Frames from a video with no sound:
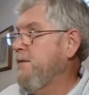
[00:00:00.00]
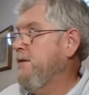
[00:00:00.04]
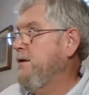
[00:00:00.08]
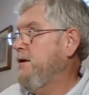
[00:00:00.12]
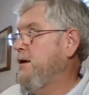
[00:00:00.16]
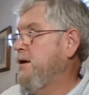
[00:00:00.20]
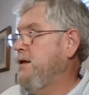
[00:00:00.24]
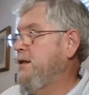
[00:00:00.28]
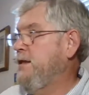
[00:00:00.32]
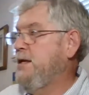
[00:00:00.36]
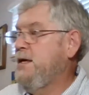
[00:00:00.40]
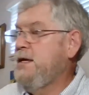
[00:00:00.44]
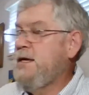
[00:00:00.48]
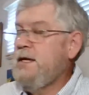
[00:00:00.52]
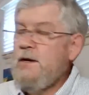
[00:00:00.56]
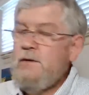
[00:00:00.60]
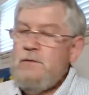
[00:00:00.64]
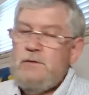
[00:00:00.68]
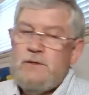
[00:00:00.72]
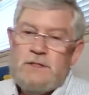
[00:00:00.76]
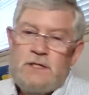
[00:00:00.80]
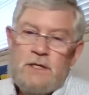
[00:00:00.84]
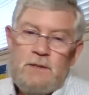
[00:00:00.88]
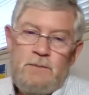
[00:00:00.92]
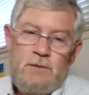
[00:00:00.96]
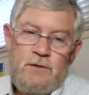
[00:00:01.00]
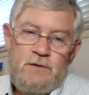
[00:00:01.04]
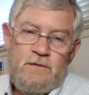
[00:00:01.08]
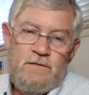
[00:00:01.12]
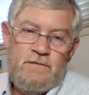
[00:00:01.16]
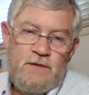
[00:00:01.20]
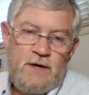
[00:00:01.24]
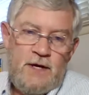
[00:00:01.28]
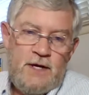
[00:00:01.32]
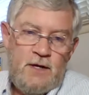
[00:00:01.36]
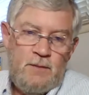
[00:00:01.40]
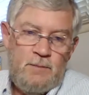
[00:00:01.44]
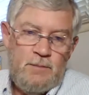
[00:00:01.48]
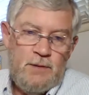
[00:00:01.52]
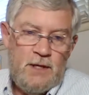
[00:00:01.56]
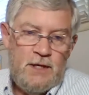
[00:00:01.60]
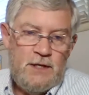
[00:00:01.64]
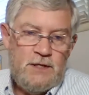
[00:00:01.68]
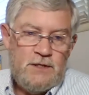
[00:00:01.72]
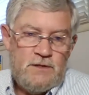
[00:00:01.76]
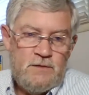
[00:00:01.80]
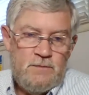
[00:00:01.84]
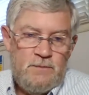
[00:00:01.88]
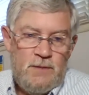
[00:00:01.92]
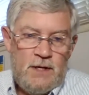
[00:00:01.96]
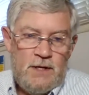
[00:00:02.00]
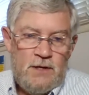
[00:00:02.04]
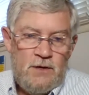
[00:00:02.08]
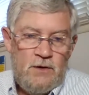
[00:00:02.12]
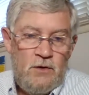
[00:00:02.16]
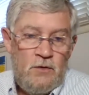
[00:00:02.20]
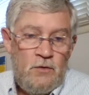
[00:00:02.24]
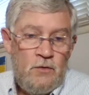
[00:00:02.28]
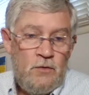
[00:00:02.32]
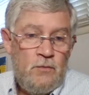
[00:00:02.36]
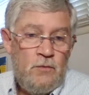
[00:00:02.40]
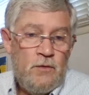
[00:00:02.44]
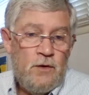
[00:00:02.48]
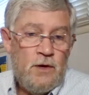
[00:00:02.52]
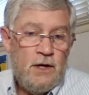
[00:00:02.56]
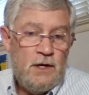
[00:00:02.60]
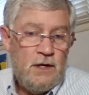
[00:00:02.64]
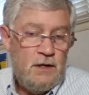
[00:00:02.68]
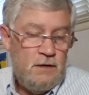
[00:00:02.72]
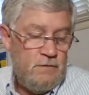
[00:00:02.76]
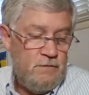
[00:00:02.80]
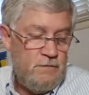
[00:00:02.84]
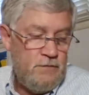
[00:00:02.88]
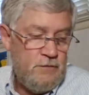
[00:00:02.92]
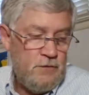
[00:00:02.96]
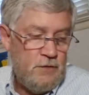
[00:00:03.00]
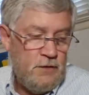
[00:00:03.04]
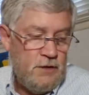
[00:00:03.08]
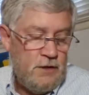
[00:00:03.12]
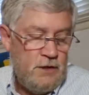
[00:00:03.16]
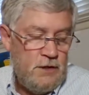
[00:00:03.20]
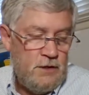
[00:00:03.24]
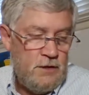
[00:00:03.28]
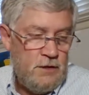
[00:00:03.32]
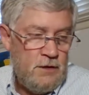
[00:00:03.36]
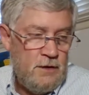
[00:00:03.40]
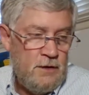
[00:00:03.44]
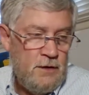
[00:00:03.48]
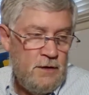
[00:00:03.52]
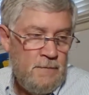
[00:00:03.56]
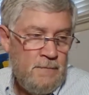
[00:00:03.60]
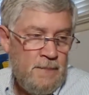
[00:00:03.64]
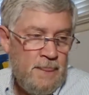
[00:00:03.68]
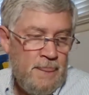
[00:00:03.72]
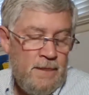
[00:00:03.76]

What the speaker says: And then I was able to find a place of my own where I lived for a year.